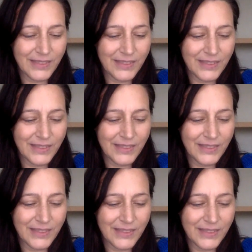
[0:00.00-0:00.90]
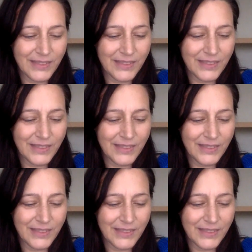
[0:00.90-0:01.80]
Um, Lois,
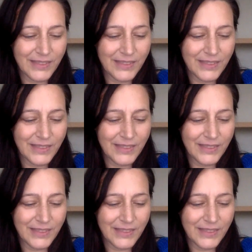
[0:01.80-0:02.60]
welcome.